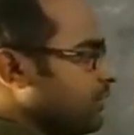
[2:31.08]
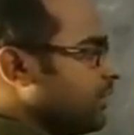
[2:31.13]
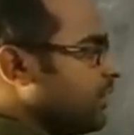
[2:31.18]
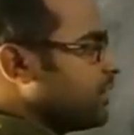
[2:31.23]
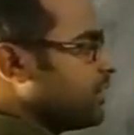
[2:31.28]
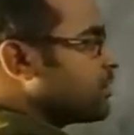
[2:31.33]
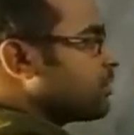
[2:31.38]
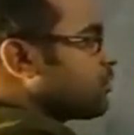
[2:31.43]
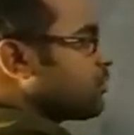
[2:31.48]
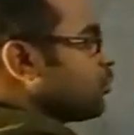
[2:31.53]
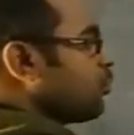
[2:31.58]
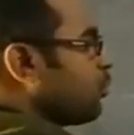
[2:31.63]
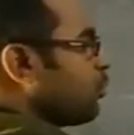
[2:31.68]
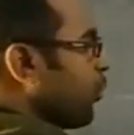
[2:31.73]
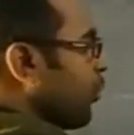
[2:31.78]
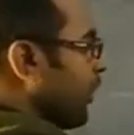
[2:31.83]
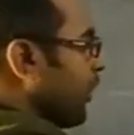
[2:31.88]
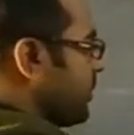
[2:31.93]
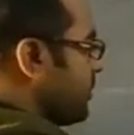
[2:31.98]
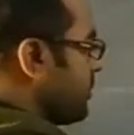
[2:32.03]
these
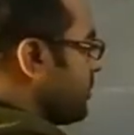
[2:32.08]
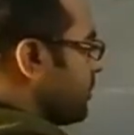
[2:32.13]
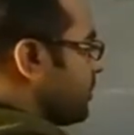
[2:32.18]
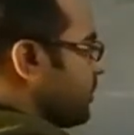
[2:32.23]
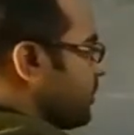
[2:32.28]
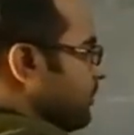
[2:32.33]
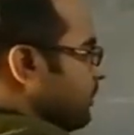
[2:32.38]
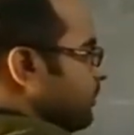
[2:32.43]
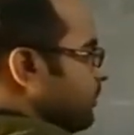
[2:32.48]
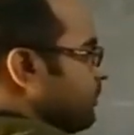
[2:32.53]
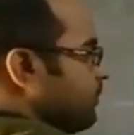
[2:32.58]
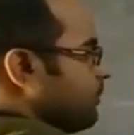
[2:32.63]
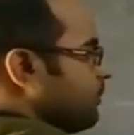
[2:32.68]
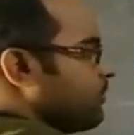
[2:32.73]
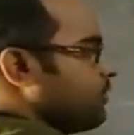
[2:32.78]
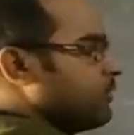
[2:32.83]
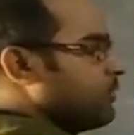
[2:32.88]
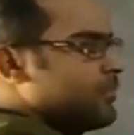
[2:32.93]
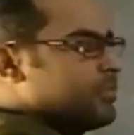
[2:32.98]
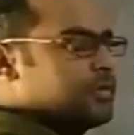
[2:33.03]
2 points.
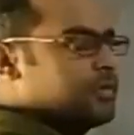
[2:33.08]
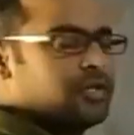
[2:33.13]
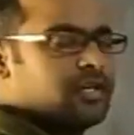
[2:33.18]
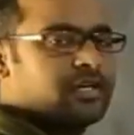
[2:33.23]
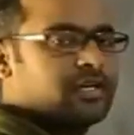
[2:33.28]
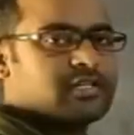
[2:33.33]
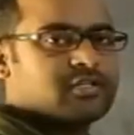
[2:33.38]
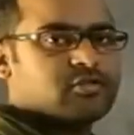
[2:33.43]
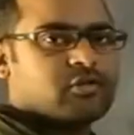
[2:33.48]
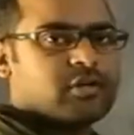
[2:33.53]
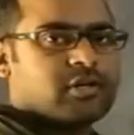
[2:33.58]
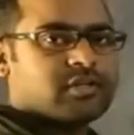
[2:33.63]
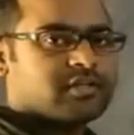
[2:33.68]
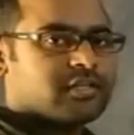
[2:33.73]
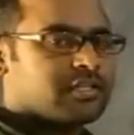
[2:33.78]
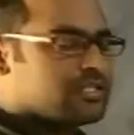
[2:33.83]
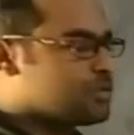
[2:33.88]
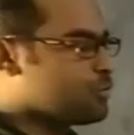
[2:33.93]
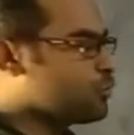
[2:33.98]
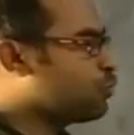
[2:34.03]
Let us
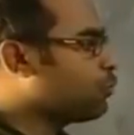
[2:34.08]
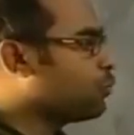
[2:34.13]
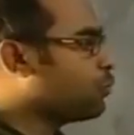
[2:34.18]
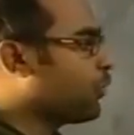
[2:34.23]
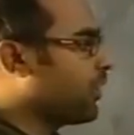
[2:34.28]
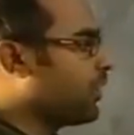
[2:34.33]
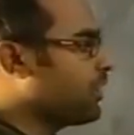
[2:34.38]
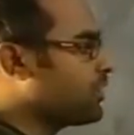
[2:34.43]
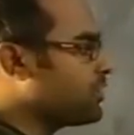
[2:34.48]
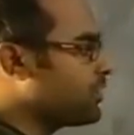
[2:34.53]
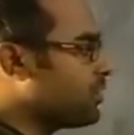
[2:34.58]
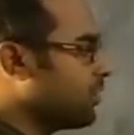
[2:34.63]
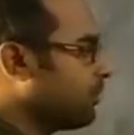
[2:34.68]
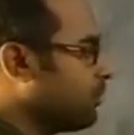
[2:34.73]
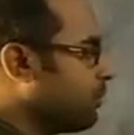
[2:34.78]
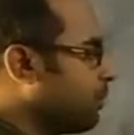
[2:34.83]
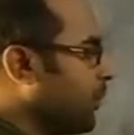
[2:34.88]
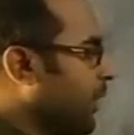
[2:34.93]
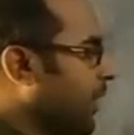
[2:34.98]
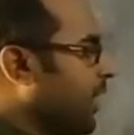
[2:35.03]
join these 2
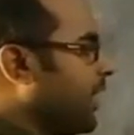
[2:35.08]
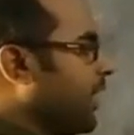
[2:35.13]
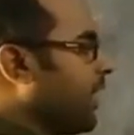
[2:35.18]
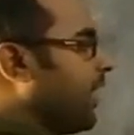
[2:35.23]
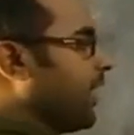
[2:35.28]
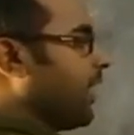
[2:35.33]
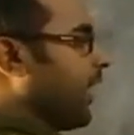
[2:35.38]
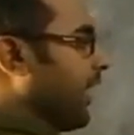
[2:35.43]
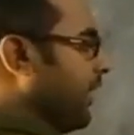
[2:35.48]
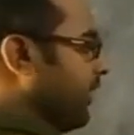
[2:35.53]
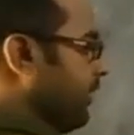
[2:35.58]
points by a